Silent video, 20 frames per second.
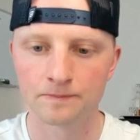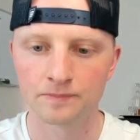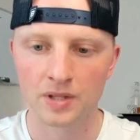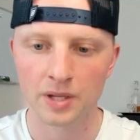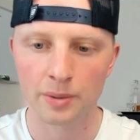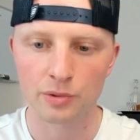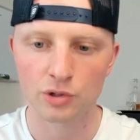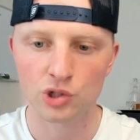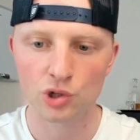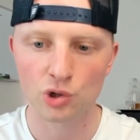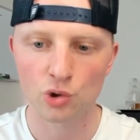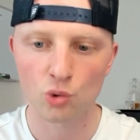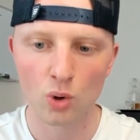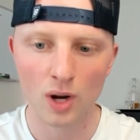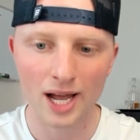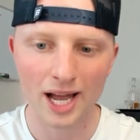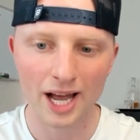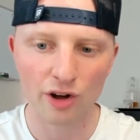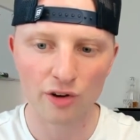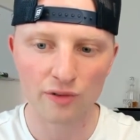Number 2,
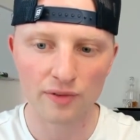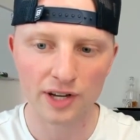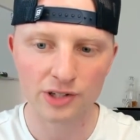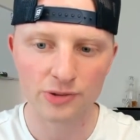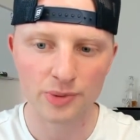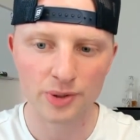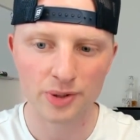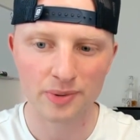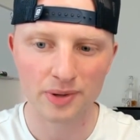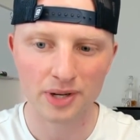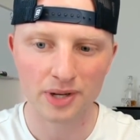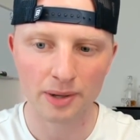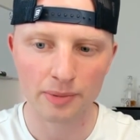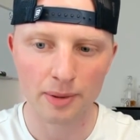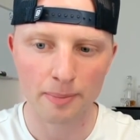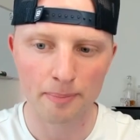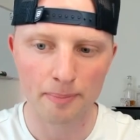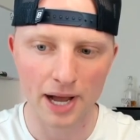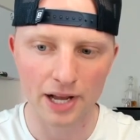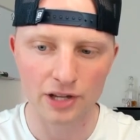what elevates me to become
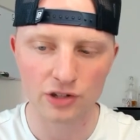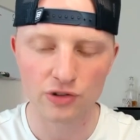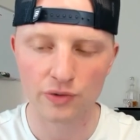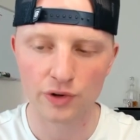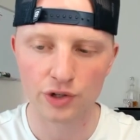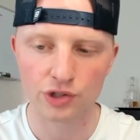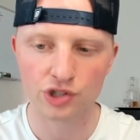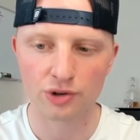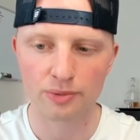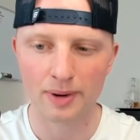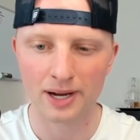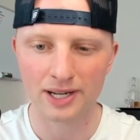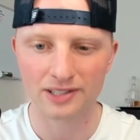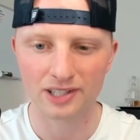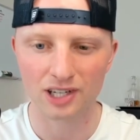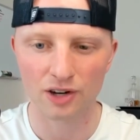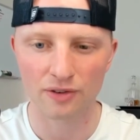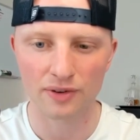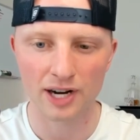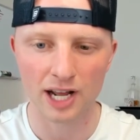the best version of
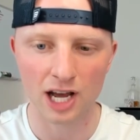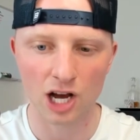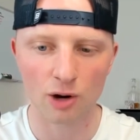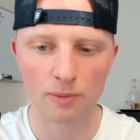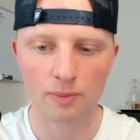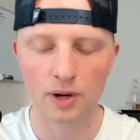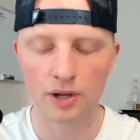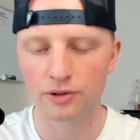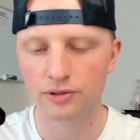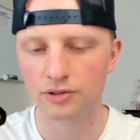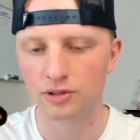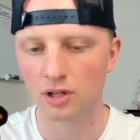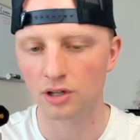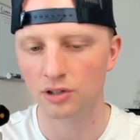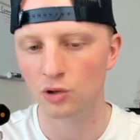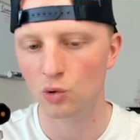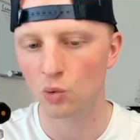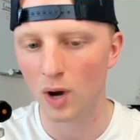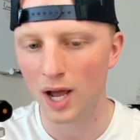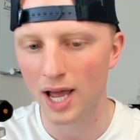myself and help others
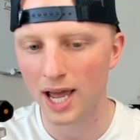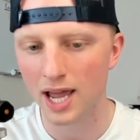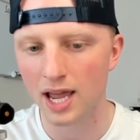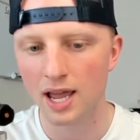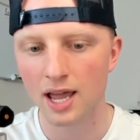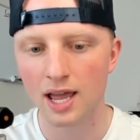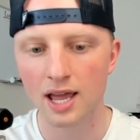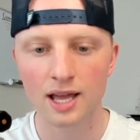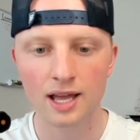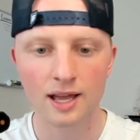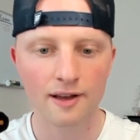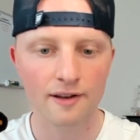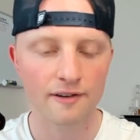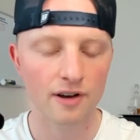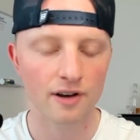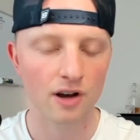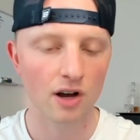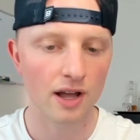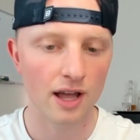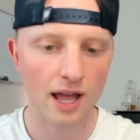along the way?
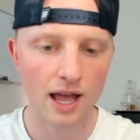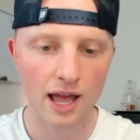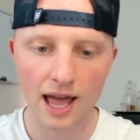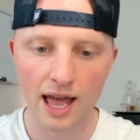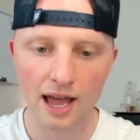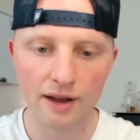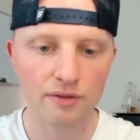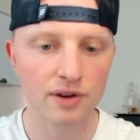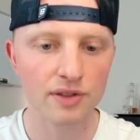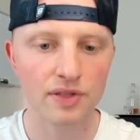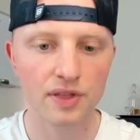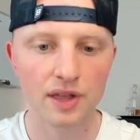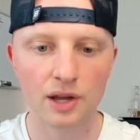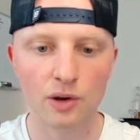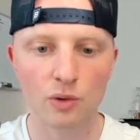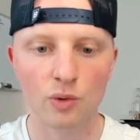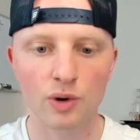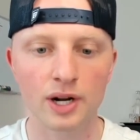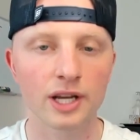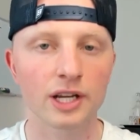
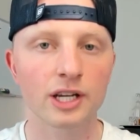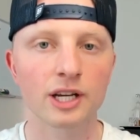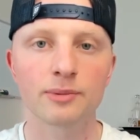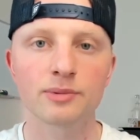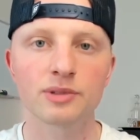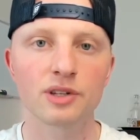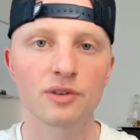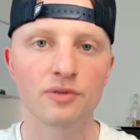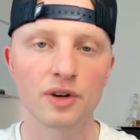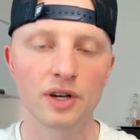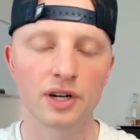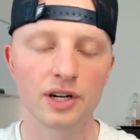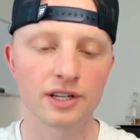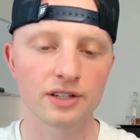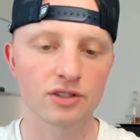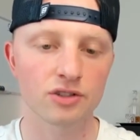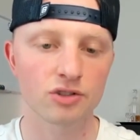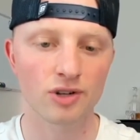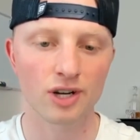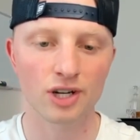Everything when it comes to
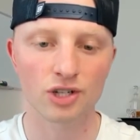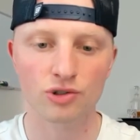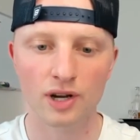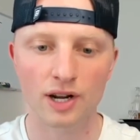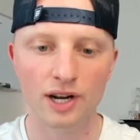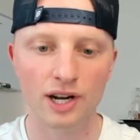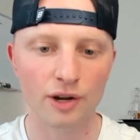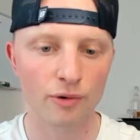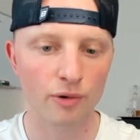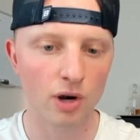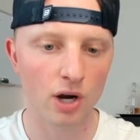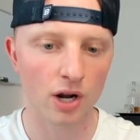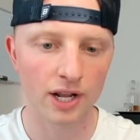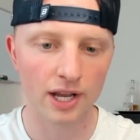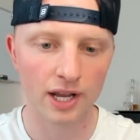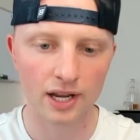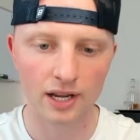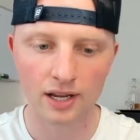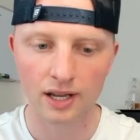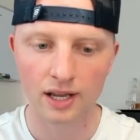fitness, strength training,
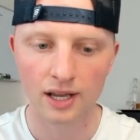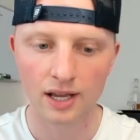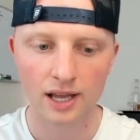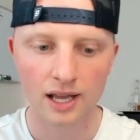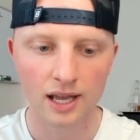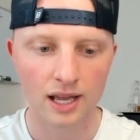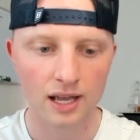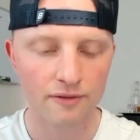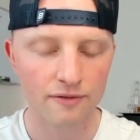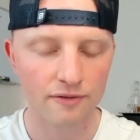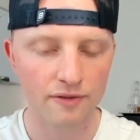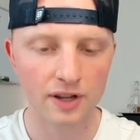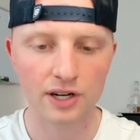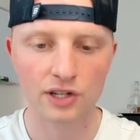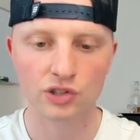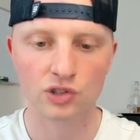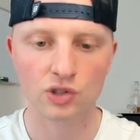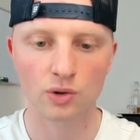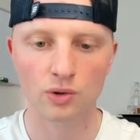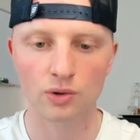running,
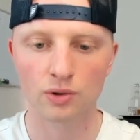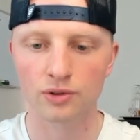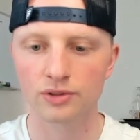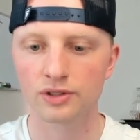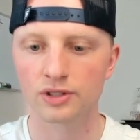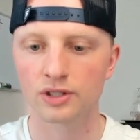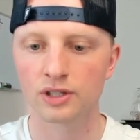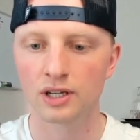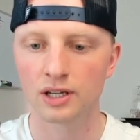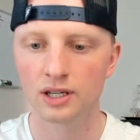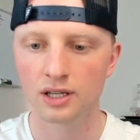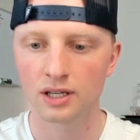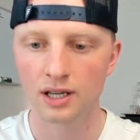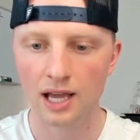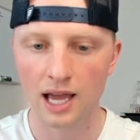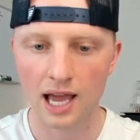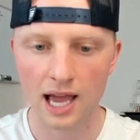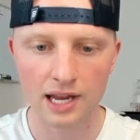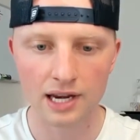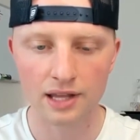fitness goals,
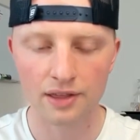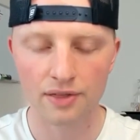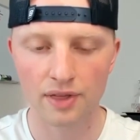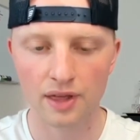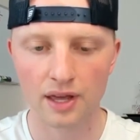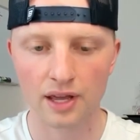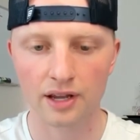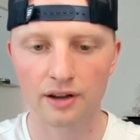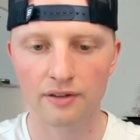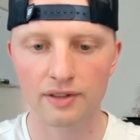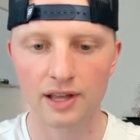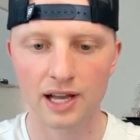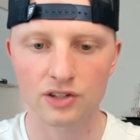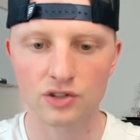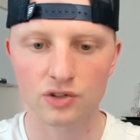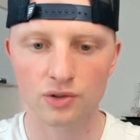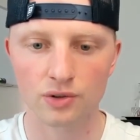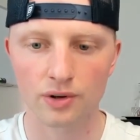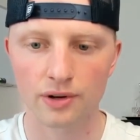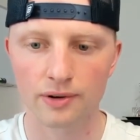anything of
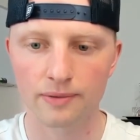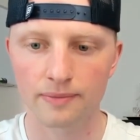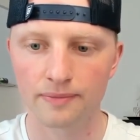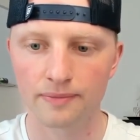that sort.